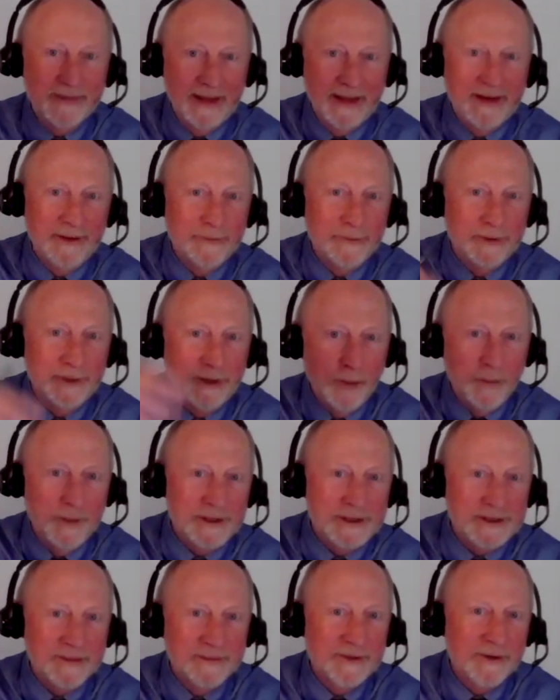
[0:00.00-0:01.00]
and it will
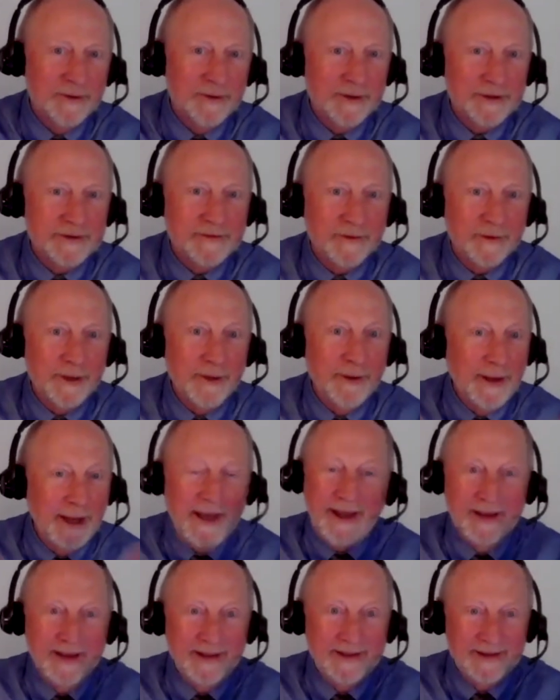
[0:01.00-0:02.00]
open some doors for you?
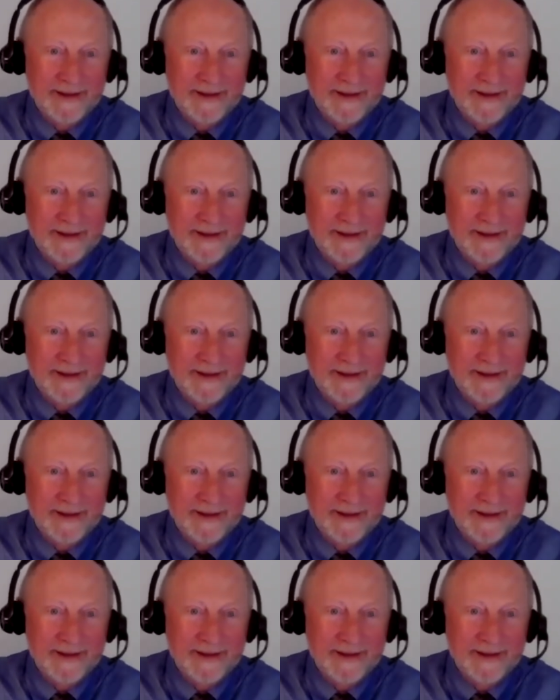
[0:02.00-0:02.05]
Hey,